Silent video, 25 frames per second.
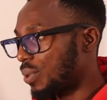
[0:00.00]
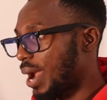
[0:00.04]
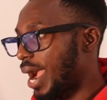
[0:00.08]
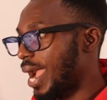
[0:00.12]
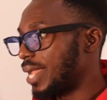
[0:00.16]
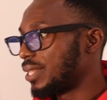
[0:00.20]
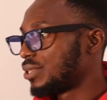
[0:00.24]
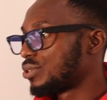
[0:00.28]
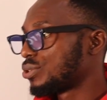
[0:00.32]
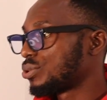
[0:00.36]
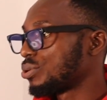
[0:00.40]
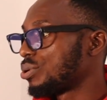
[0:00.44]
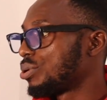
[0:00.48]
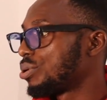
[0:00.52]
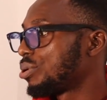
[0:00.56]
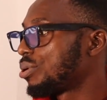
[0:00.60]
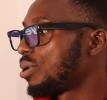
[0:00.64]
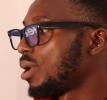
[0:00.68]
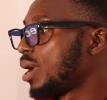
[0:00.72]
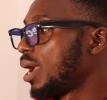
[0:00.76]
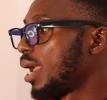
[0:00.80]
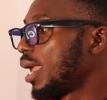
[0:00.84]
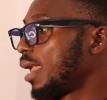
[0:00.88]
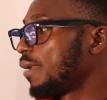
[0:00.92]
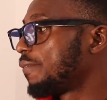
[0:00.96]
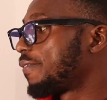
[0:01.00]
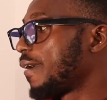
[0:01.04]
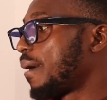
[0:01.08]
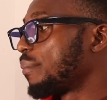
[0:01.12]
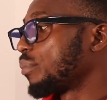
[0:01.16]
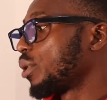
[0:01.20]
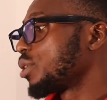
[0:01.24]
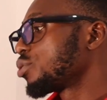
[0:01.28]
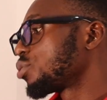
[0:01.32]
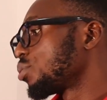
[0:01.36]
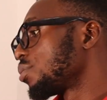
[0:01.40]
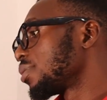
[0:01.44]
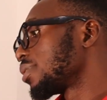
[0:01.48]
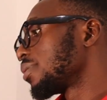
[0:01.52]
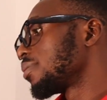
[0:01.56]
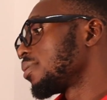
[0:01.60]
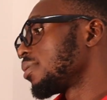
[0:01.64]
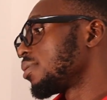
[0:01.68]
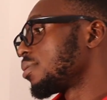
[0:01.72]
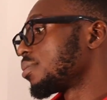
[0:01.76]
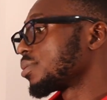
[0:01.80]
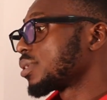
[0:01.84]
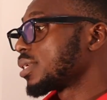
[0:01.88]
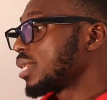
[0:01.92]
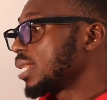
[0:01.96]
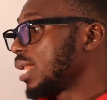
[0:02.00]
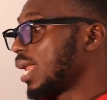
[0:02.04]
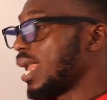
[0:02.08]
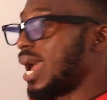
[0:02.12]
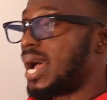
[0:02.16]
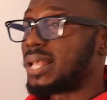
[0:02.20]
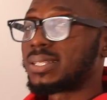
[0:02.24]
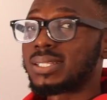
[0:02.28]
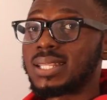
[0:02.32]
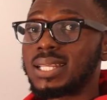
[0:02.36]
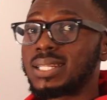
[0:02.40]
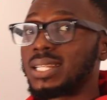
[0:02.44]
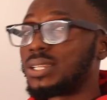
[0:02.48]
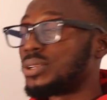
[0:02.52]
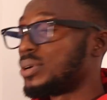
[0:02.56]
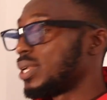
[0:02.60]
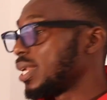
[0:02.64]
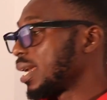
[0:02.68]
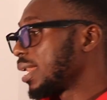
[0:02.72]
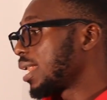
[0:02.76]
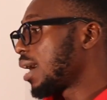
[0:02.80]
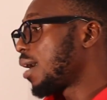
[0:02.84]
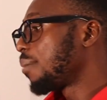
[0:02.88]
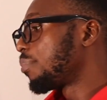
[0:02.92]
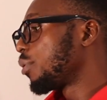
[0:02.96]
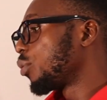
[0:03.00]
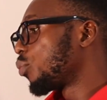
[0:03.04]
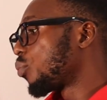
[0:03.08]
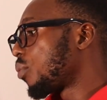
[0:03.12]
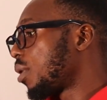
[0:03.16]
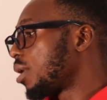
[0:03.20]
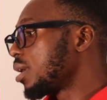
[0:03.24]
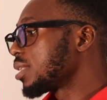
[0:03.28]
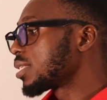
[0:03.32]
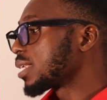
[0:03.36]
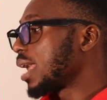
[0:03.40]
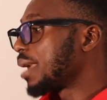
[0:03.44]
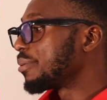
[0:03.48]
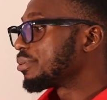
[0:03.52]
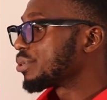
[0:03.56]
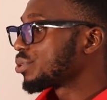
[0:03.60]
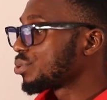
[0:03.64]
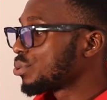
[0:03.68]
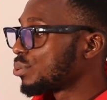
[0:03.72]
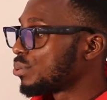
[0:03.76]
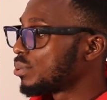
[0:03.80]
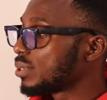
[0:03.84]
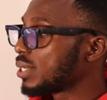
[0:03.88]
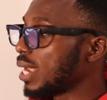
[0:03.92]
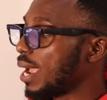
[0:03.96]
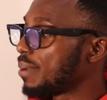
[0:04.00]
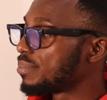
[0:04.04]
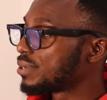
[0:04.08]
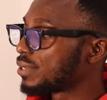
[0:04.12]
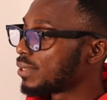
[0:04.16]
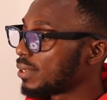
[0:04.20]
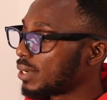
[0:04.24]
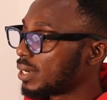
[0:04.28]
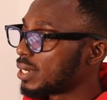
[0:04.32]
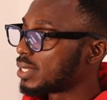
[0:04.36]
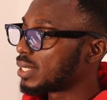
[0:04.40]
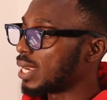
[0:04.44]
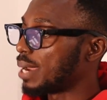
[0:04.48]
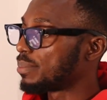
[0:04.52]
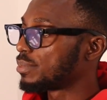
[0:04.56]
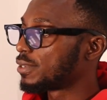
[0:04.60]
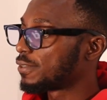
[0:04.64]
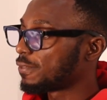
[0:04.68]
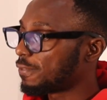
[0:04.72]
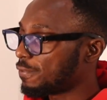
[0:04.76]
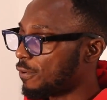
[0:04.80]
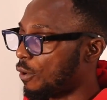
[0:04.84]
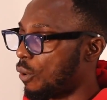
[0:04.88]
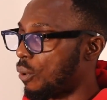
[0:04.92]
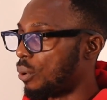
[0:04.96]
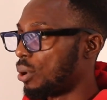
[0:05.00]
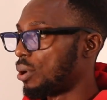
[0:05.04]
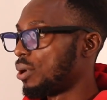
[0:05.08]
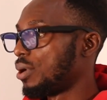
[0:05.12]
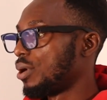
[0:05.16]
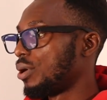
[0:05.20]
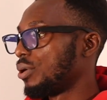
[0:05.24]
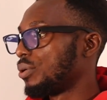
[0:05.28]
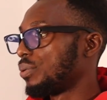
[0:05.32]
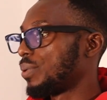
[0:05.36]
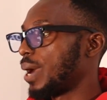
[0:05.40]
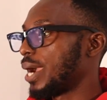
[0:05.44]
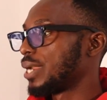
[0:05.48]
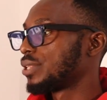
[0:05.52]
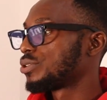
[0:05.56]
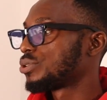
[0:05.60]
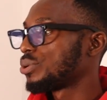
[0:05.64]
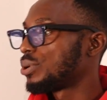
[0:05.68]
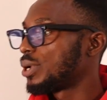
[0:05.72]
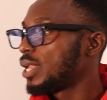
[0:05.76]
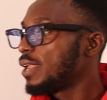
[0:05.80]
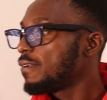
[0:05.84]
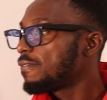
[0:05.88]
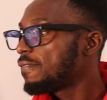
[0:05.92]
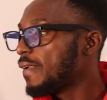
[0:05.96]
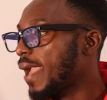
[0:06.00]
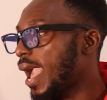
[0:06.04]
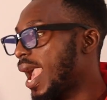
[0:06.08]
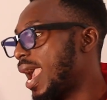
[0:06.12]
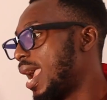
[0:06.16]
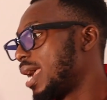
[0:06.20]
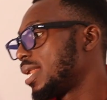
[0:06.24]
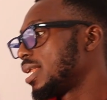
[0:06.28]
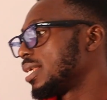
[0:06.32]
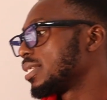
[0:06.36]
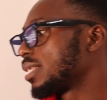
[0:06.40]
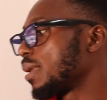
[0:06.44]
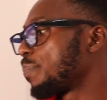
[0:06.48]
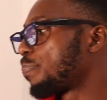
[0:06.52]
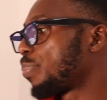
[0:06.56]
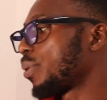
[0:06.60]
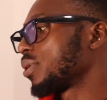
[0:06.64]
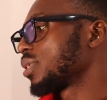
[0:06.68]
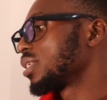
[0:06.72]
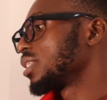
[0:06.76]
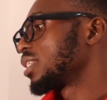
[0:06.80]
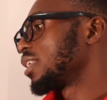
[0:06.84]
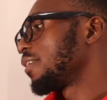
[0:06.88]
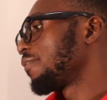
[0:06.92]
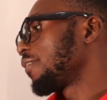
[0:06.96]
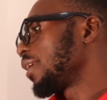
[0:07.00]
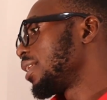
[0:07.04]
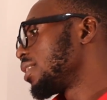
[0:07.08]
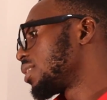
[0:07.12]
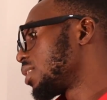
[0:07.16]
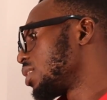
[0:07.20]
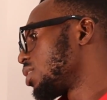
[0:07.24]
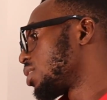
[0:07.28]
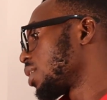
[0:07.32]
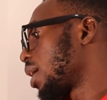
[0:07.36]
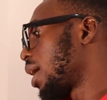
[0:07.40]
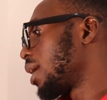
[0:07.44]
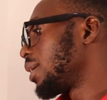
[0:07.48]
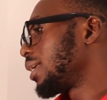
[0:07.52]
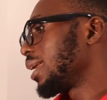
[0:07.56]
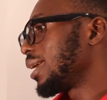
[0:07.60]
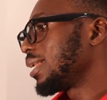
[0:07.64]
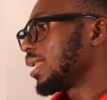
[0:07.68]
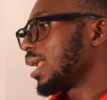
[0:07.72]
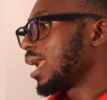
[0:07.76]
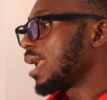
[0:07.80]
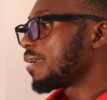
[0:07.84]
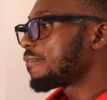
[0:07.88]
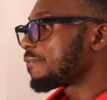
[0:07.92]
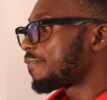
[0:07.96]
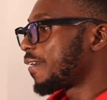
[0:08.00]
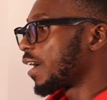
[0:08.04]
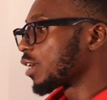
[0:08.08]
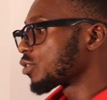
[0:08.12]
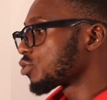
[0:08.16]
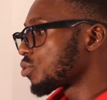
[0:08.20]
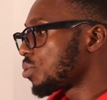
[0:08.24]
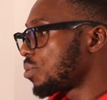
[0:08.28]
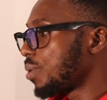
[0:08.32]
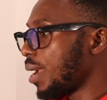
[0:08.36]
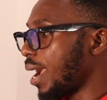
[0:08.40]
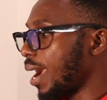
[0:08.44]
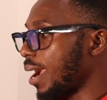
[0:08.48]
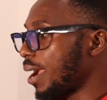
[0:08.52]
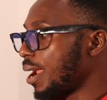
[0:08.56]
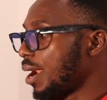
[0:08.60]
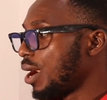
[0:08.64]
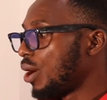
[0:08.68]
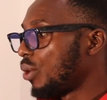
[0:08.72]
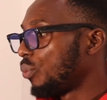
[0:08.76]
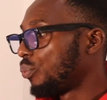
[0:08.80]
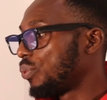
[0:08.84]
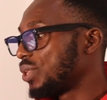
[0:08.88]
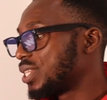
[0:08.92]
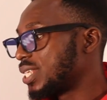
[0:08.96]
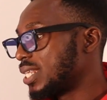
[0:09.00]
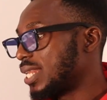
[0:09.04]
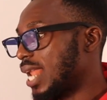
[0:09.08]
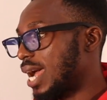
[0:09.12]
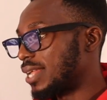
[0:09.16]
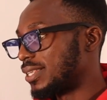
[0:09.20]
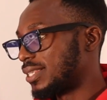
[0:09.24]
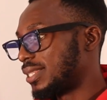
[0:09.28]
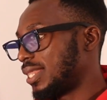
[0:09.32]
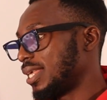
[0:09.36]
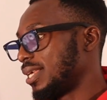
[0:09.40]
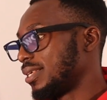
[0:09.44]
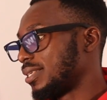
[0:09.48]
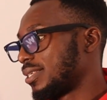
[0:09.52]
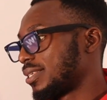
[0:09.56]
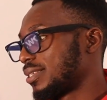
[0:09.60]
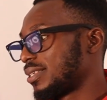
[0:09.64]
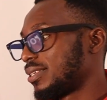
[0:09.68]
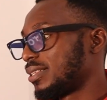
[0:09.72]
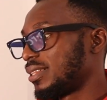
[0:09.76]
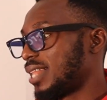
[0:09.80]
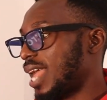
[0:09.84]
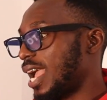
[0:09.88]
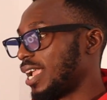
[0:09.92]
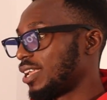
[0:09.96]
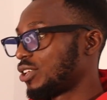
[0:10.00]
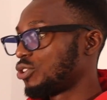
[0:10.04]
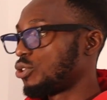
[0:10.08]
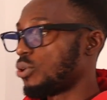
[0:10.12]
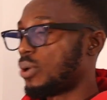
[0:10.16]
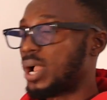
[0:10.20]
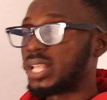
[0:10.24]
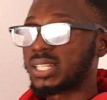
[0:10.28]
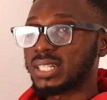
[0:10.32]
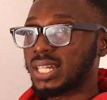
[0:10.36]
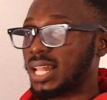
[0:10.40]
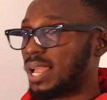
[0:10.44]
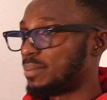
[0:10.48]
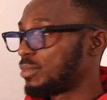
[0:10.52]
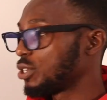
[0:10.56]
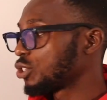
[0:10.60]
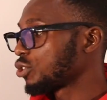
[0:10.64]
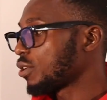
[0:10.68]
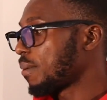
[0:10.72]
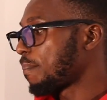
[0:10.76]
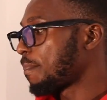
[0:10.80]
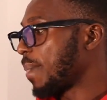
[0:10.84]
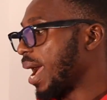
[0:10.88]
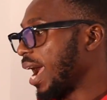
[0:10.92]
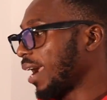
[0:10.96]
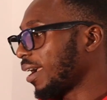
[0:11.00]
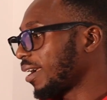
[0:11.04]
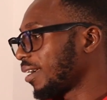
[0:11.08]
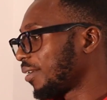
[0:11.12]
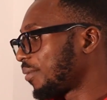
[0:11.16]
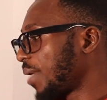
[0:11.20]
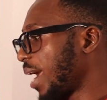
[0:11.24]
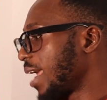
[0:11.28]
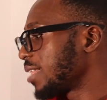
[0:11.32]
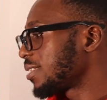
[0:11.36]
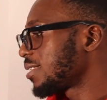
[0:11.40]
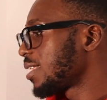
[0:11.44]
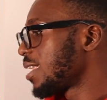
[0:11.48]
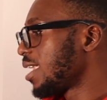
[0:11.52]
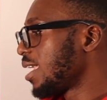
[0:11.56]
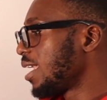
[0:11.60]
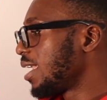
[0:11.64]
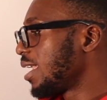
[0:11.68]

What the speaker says: Right, so if I'm going to using the ascending order, that'll be 1 times 2 times 3 times 4. Right, so if n is a positive integer, then the n factorial written as this, like your exclamation mark, right,